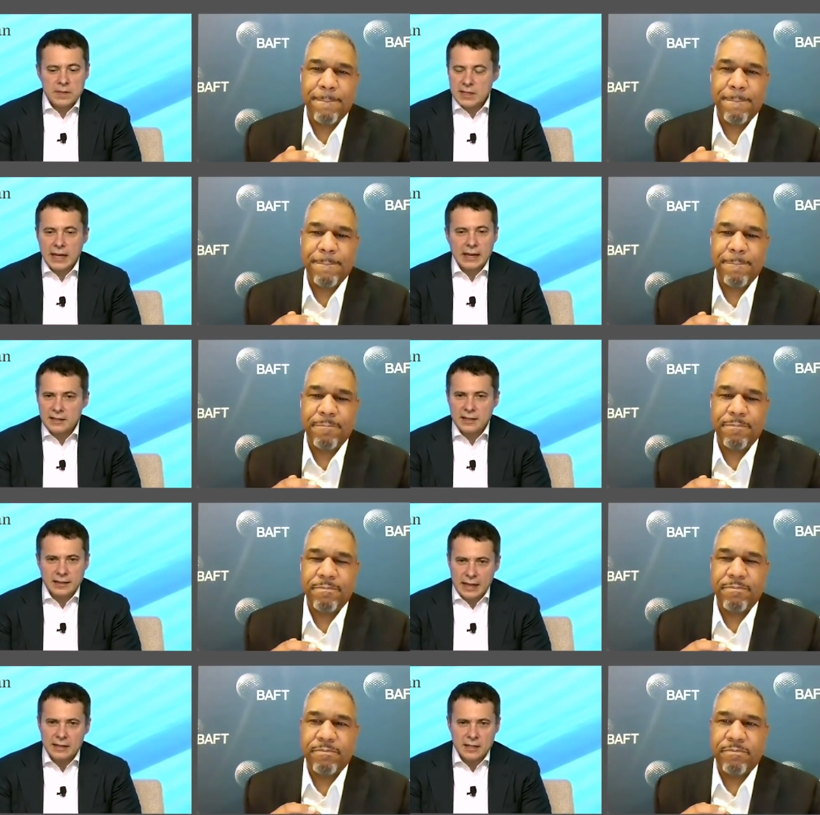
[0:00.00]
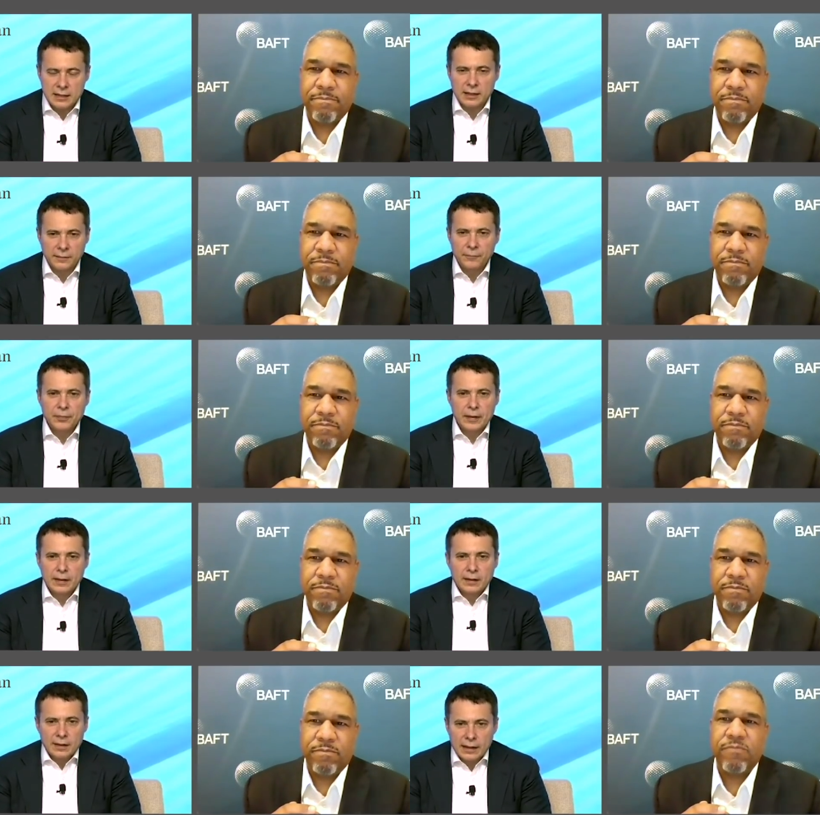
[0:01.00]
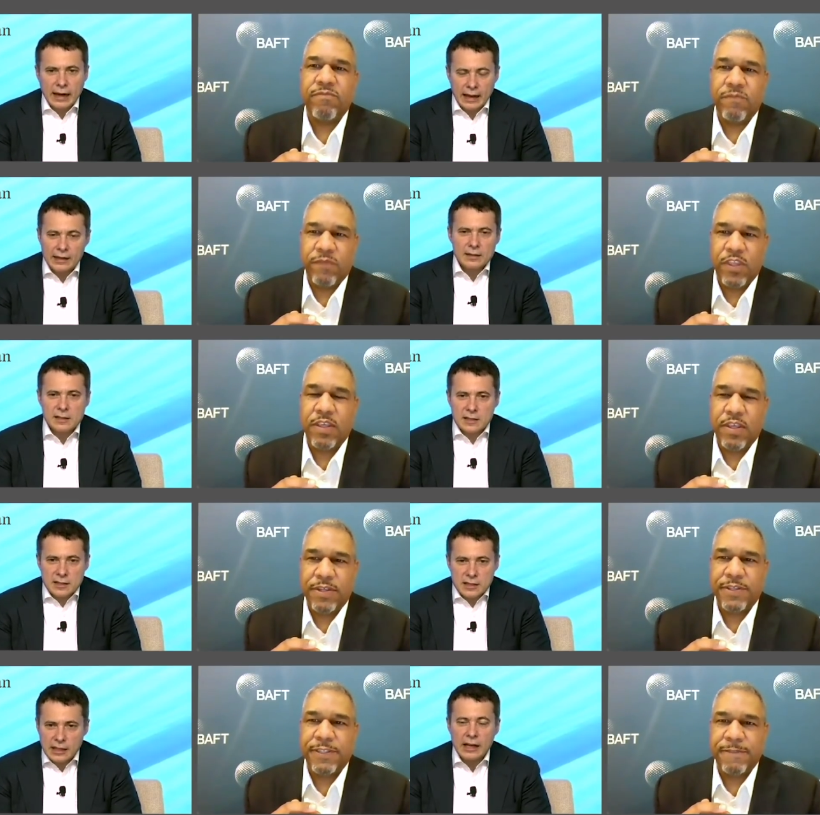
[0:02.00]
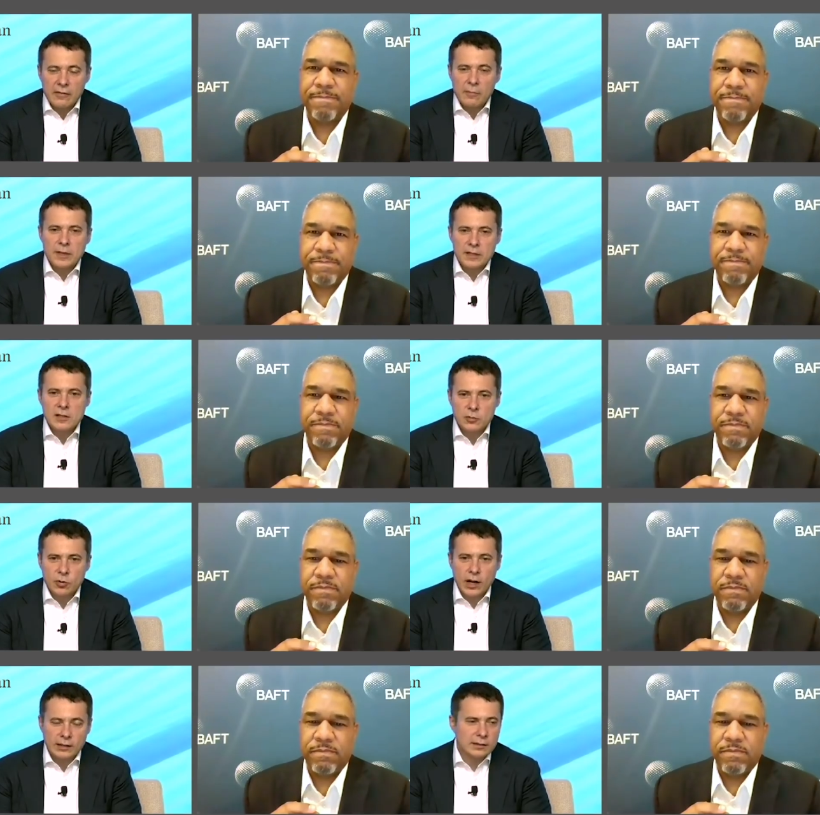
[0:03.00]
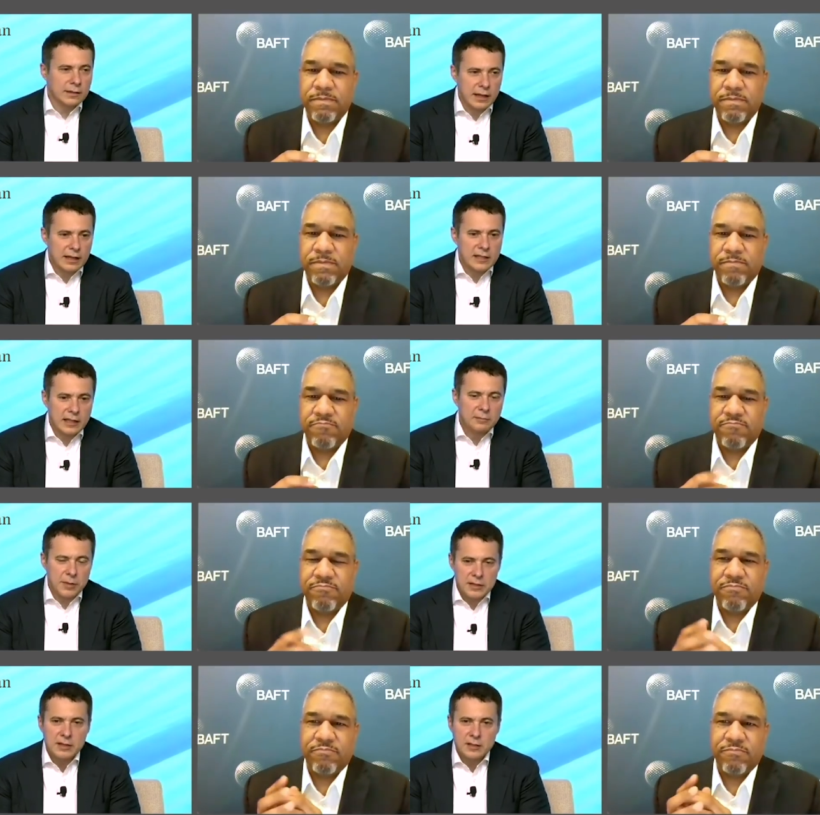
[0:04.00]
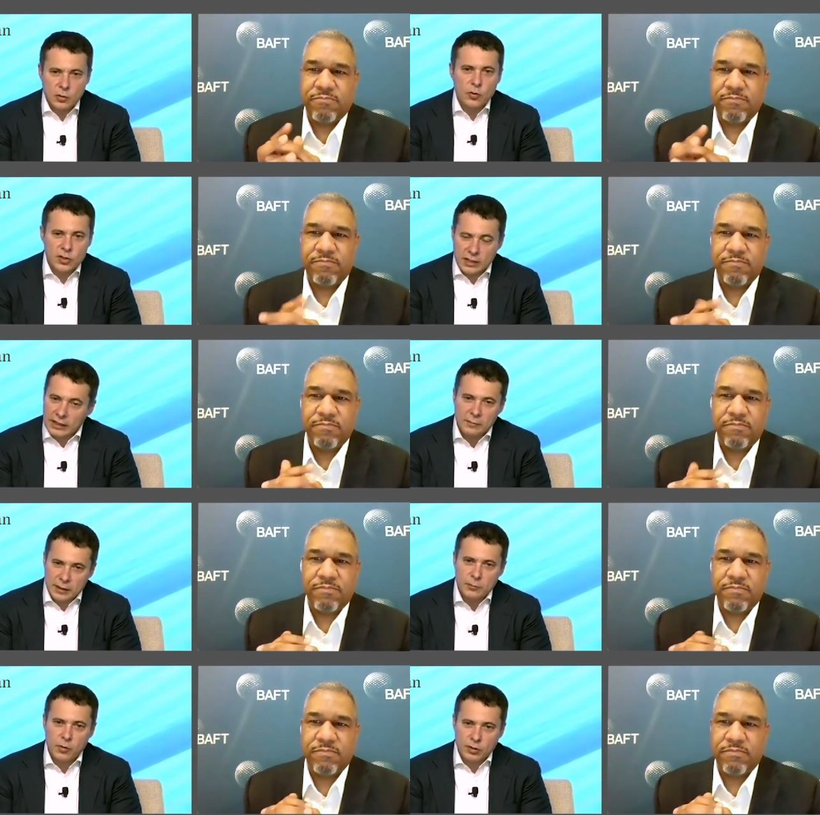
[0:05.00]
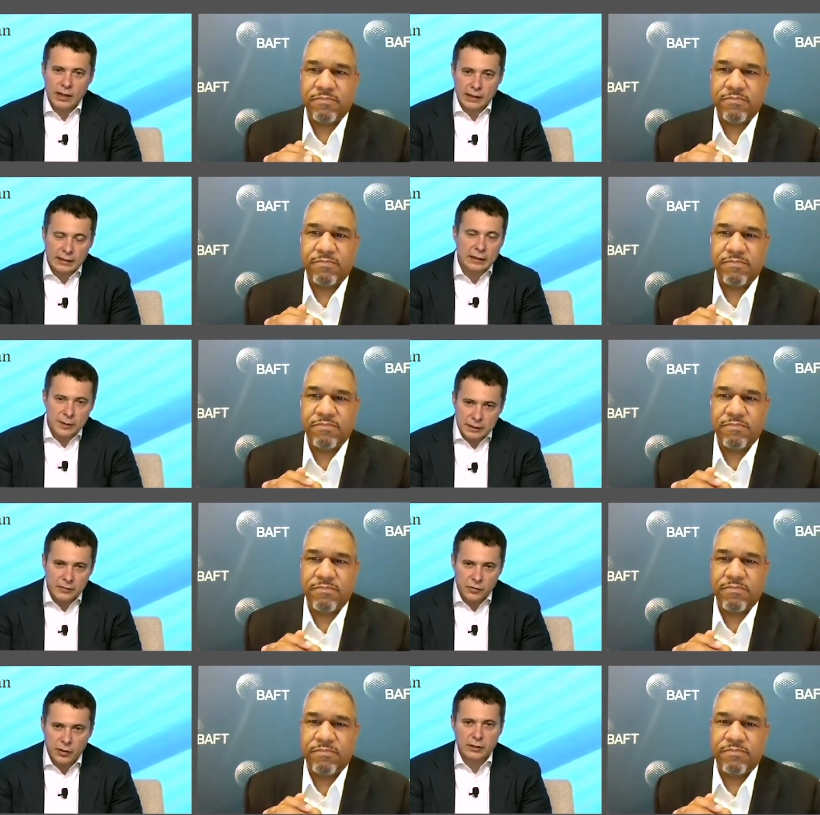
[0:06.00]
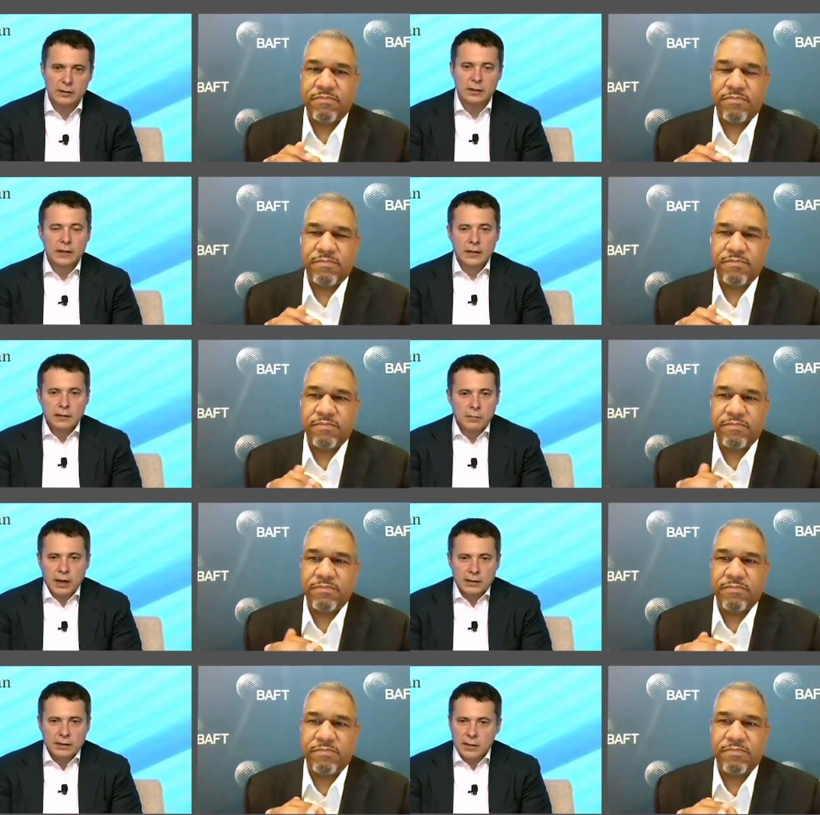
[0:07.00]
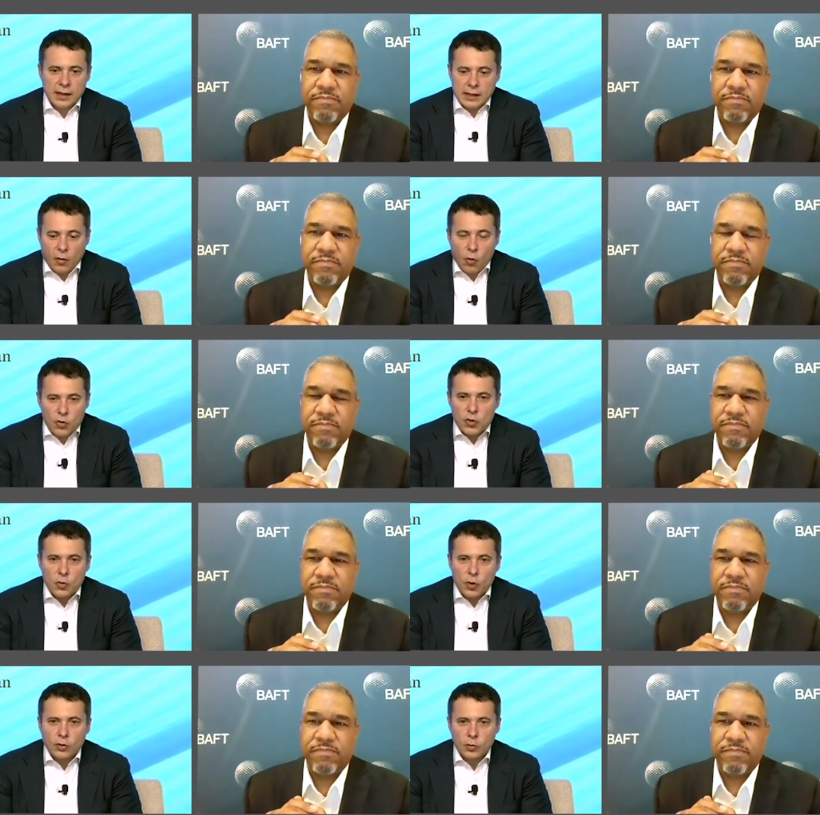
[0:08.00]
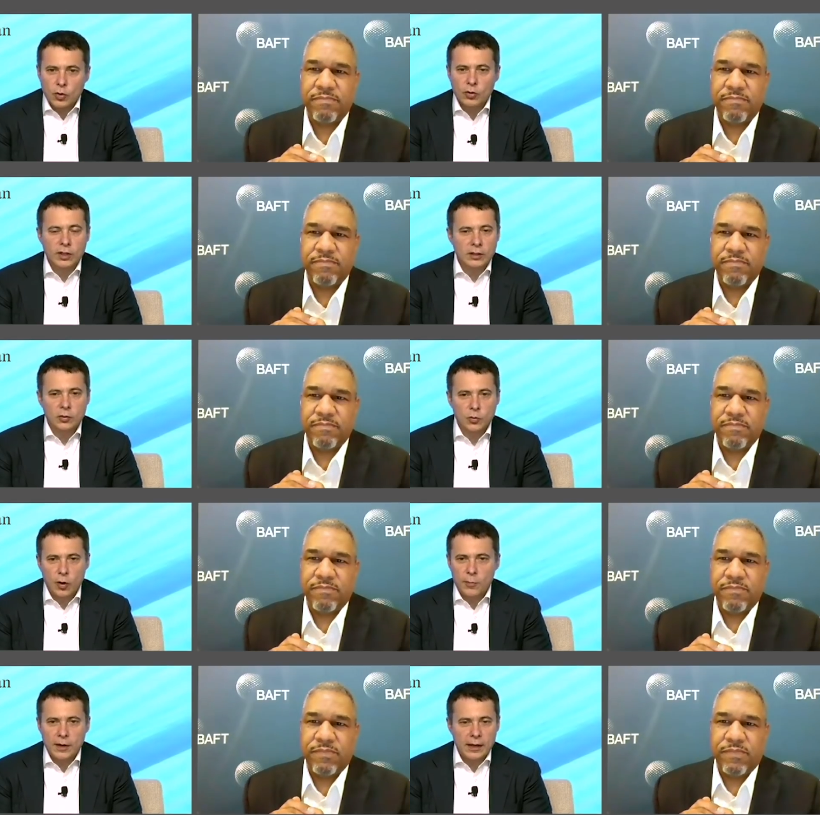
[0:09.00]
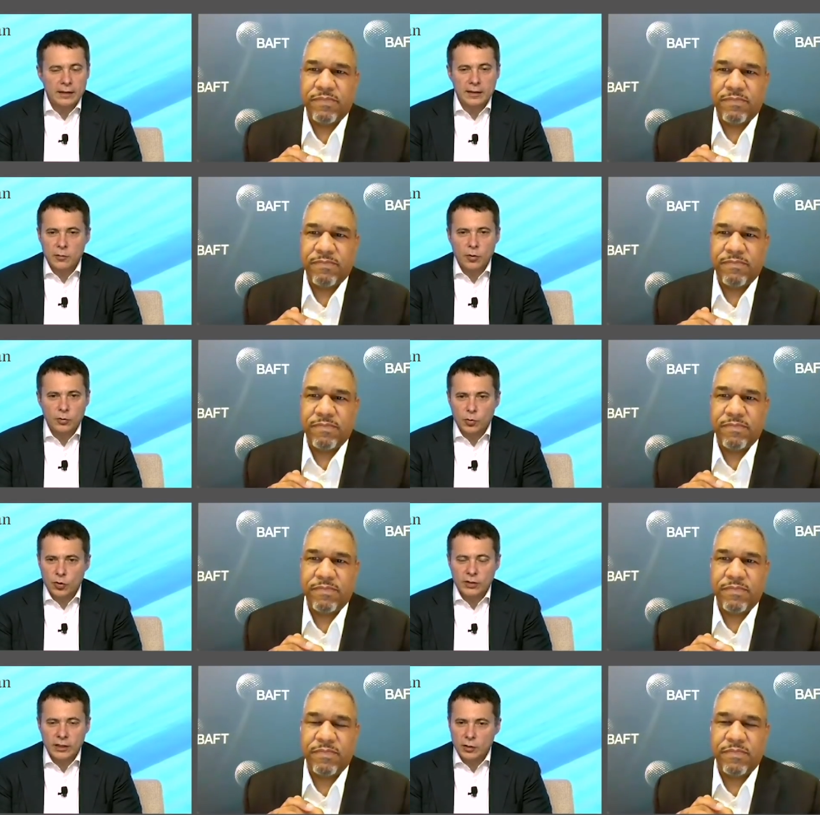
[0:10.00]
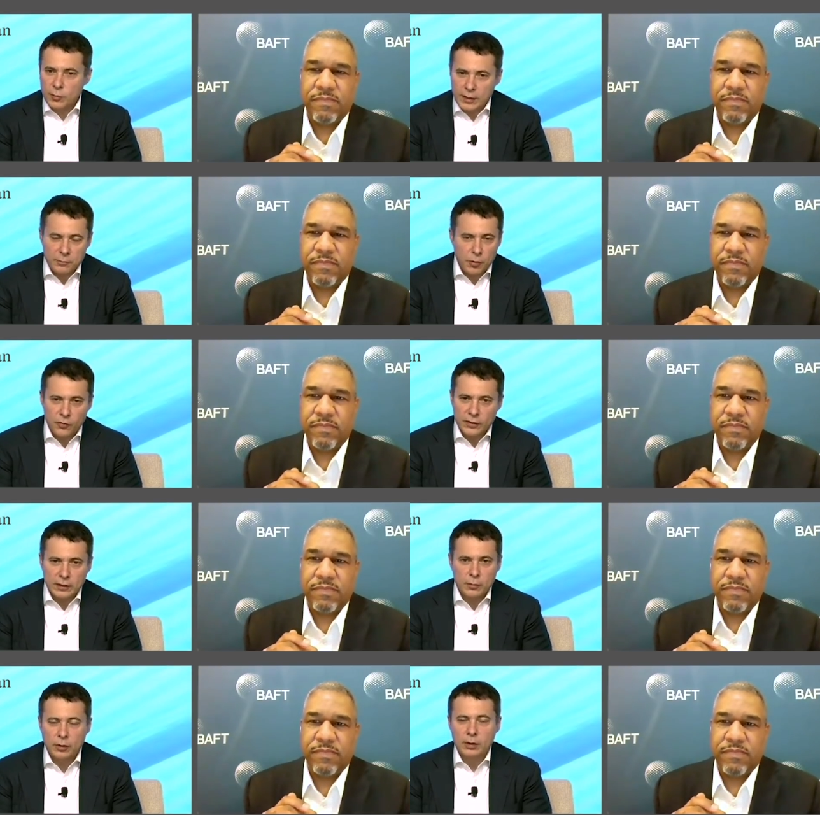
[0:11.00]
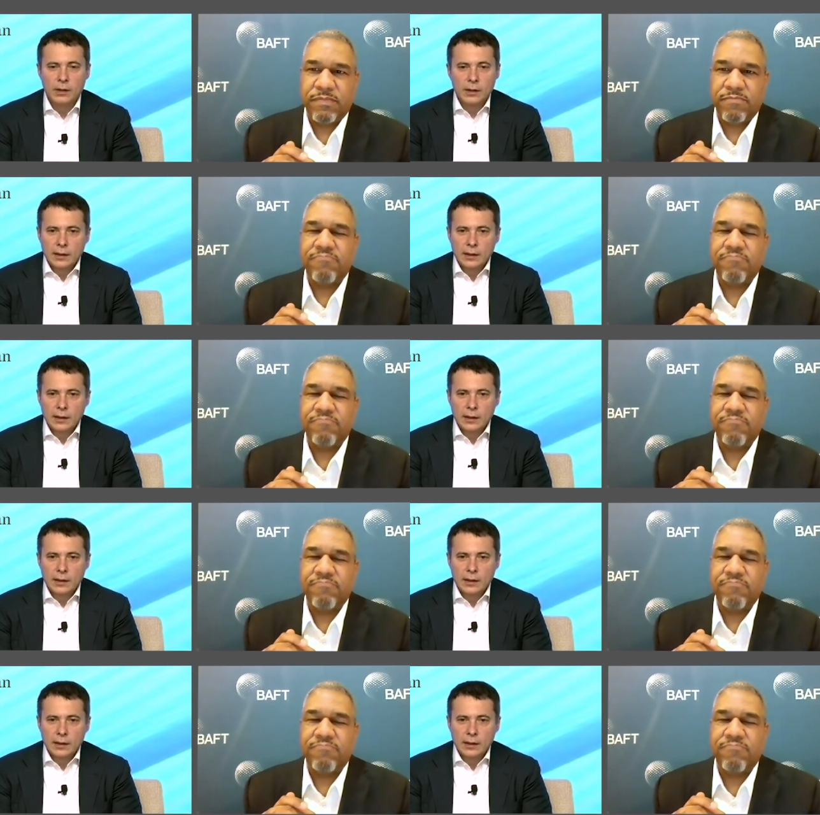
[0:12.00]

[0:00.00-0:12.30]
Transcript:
Speaker 1: sales intensity. The clients still have a business to run. Yes, that business looks a little bit more, a little bit different, but they also want to continue to operate. They want to continue being profitable